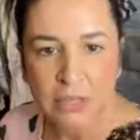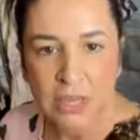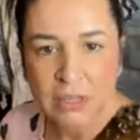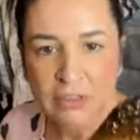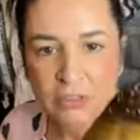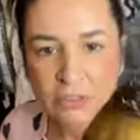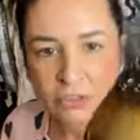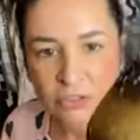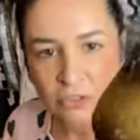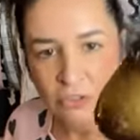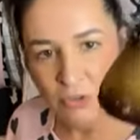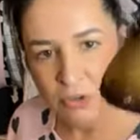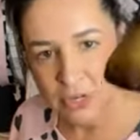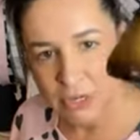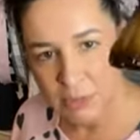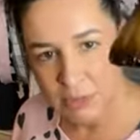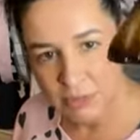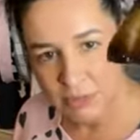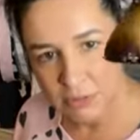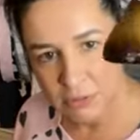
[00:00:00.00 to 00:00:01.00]

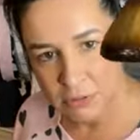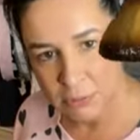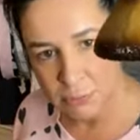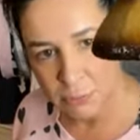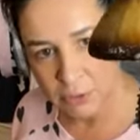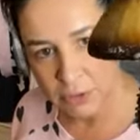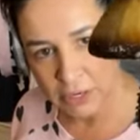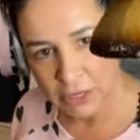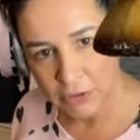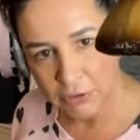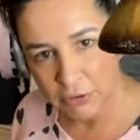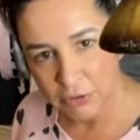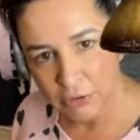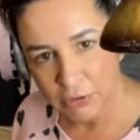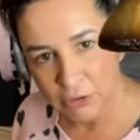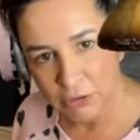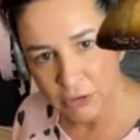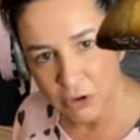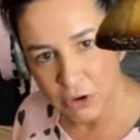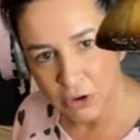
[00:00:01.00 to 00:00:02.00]
screams spring for
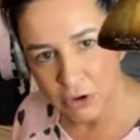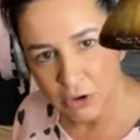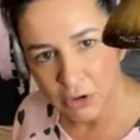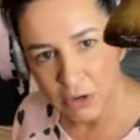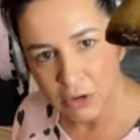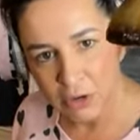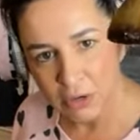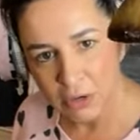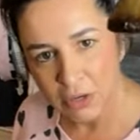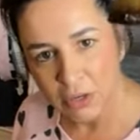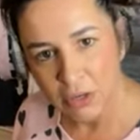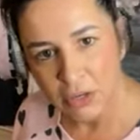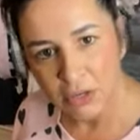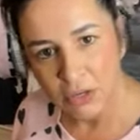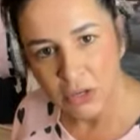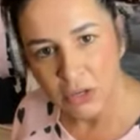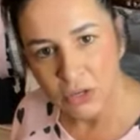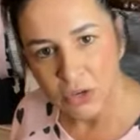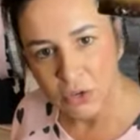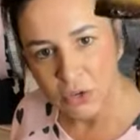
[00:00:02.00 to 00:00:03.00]
sure.
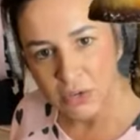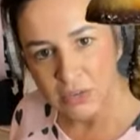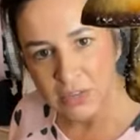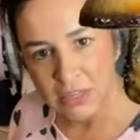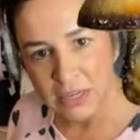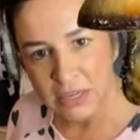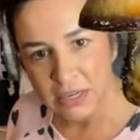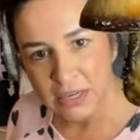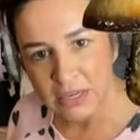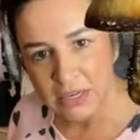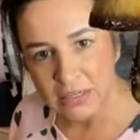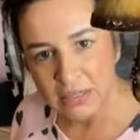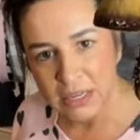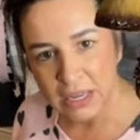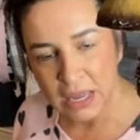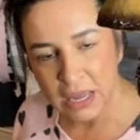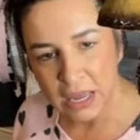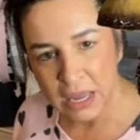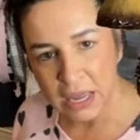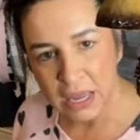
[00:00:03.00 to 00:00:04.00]
Use these
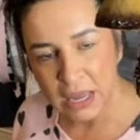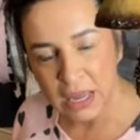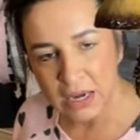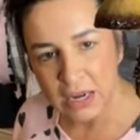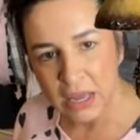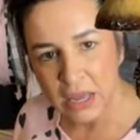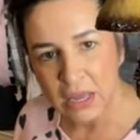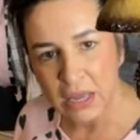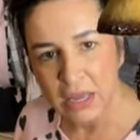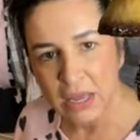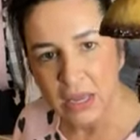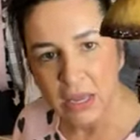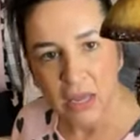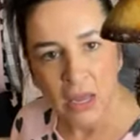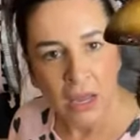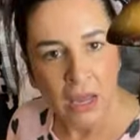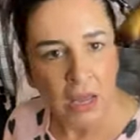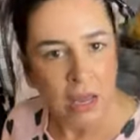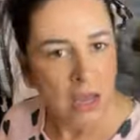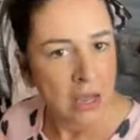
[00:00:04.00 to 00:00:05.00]
in
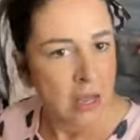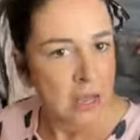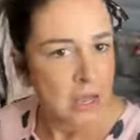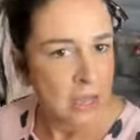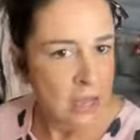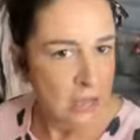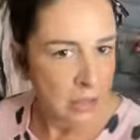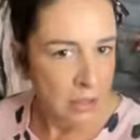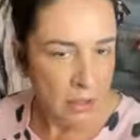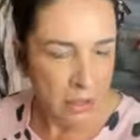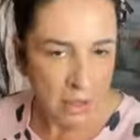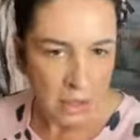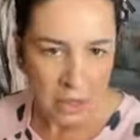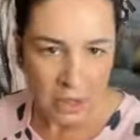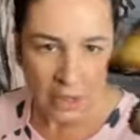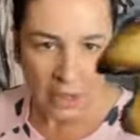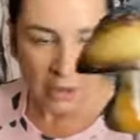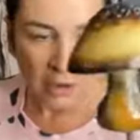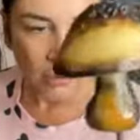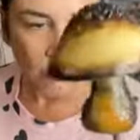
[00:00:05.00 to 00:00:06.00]
a